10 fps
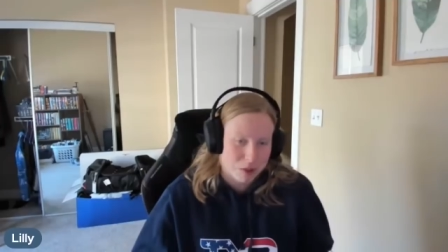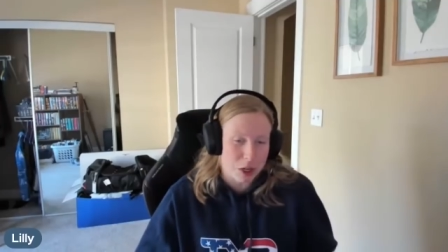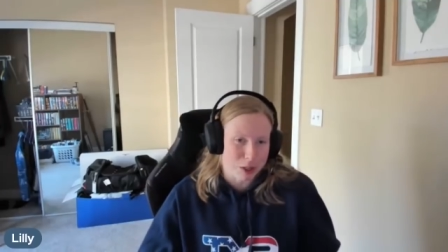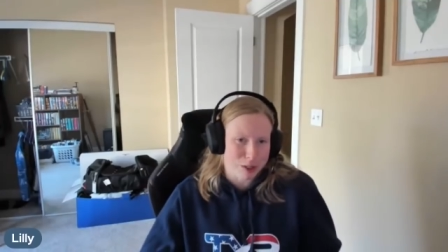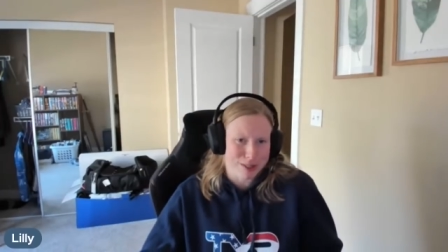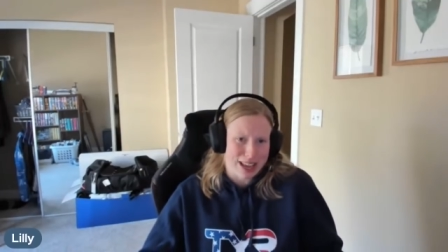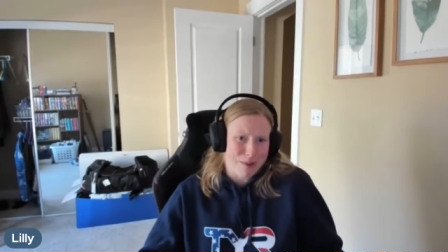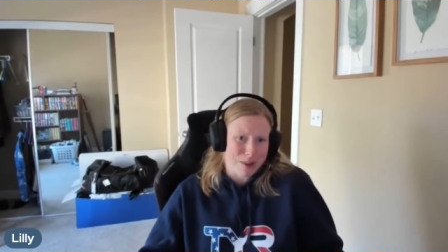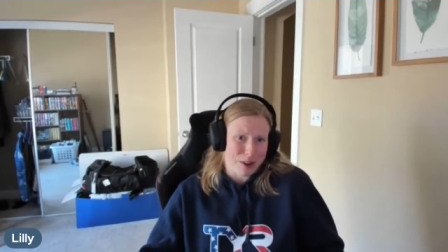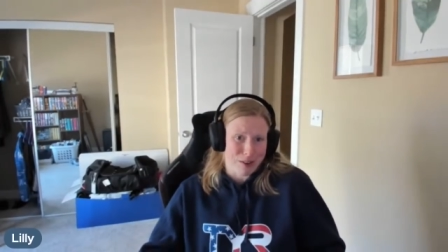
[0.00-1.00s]
you know, you
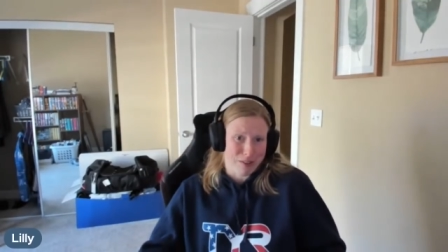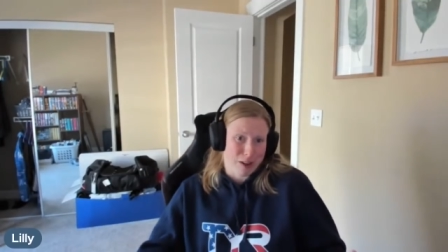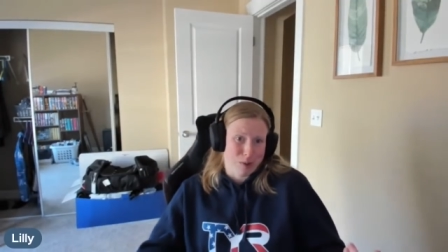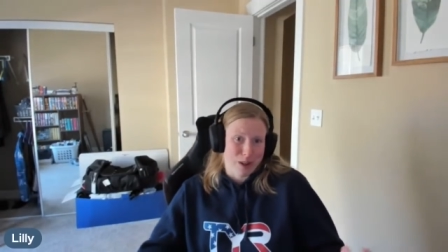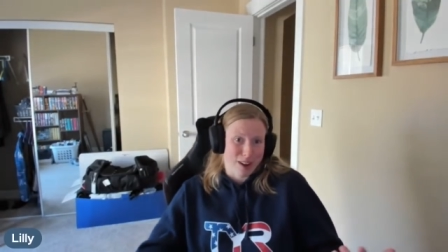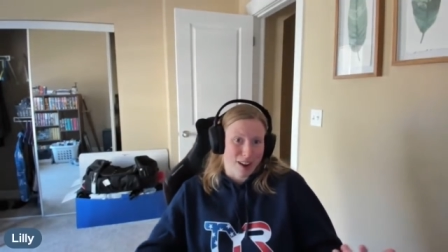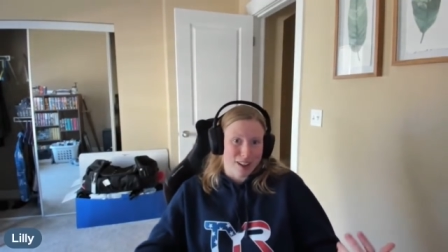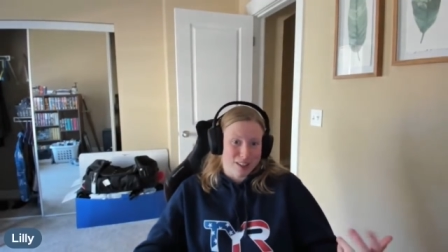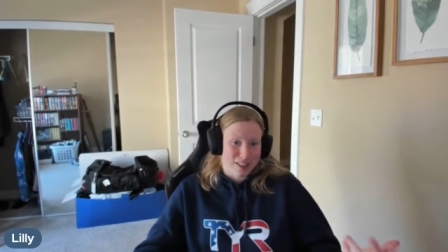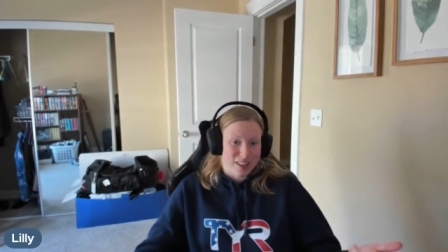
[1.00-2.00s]
say when you're a freshman in
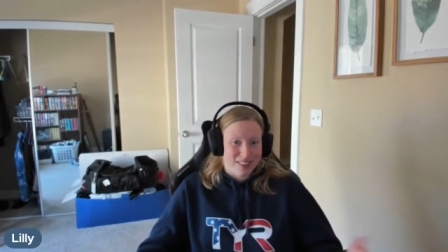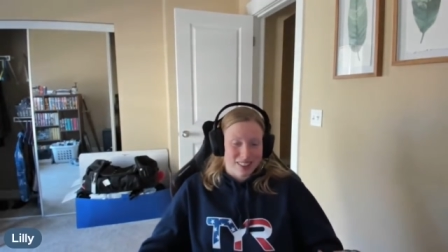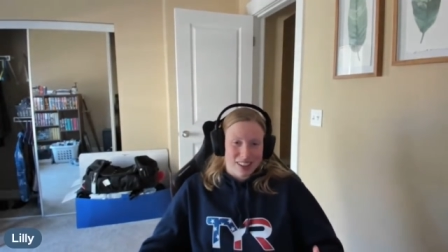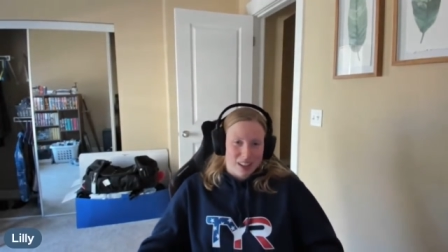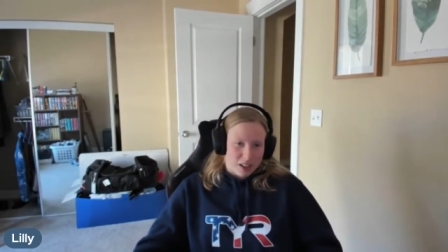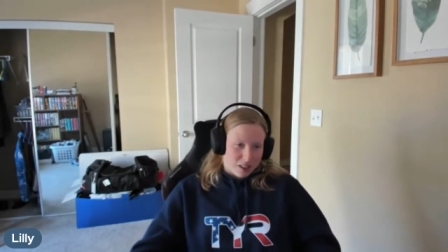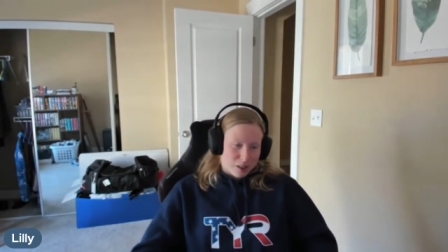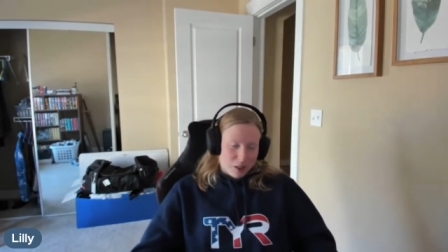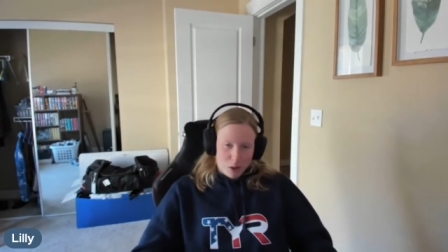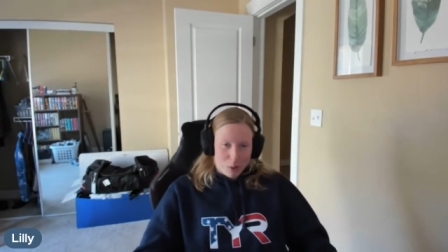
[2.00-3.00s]
college that
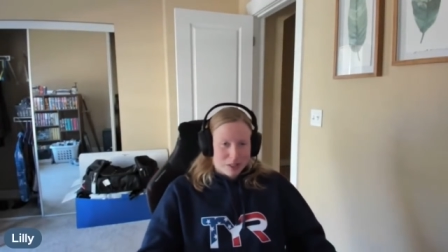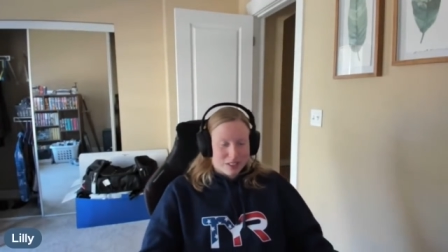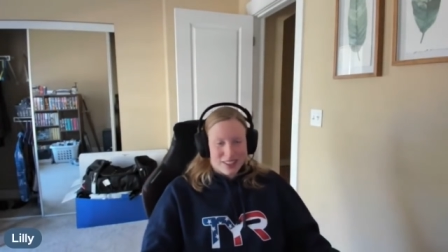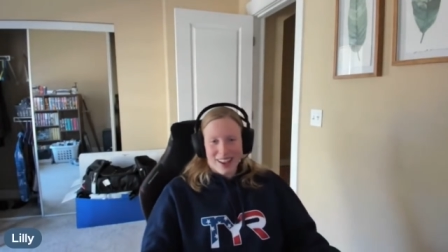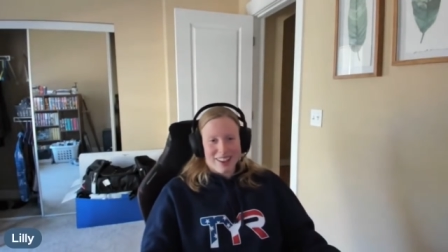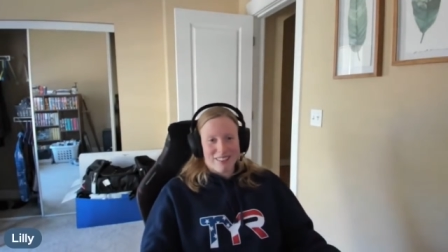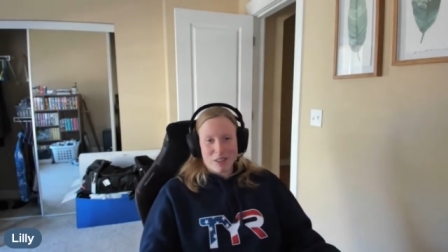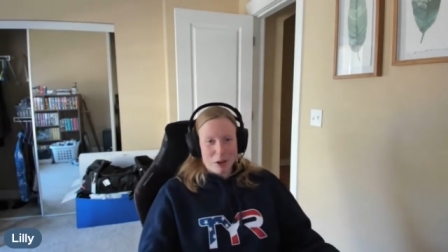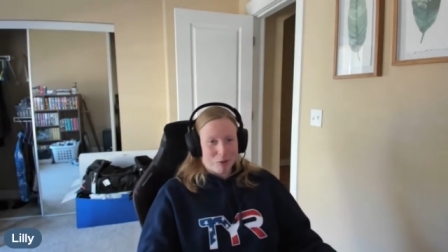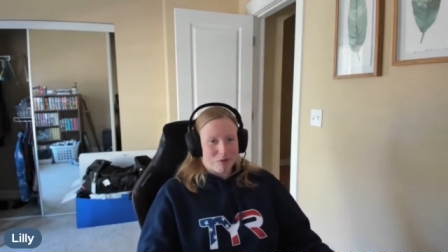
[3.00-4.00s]
you wouldn't say,
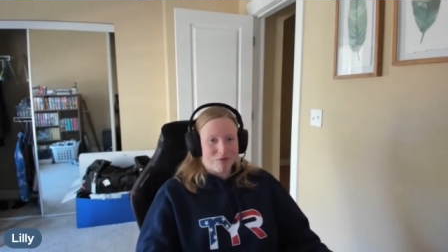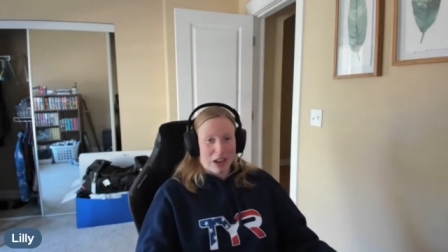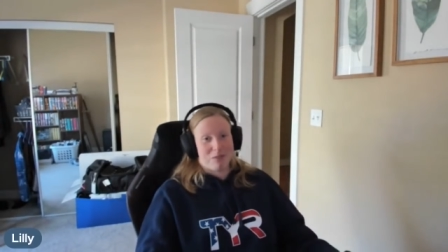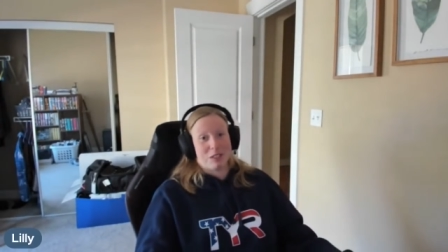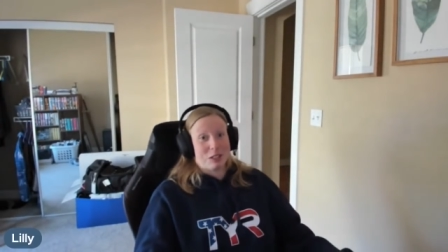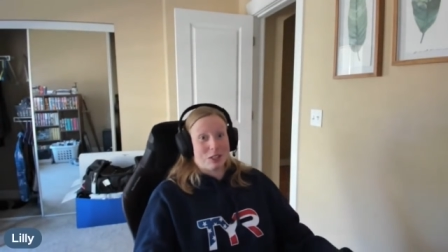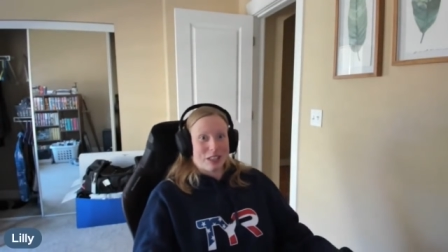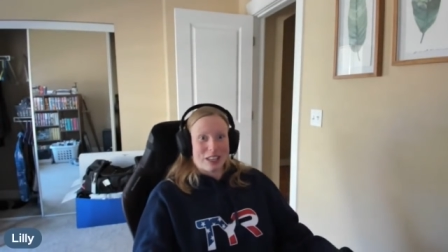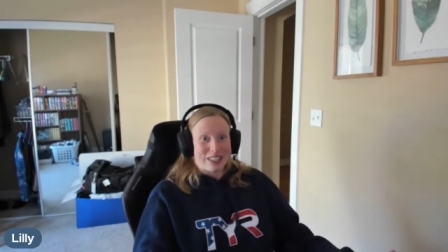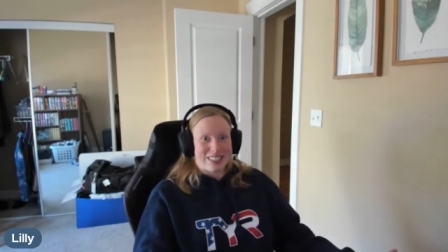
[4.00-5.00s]
you know, five, six years
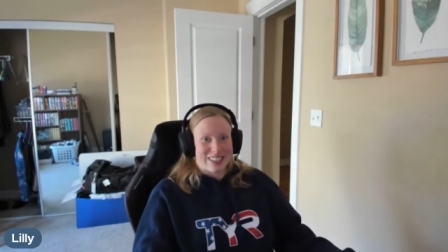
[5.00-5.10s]
later.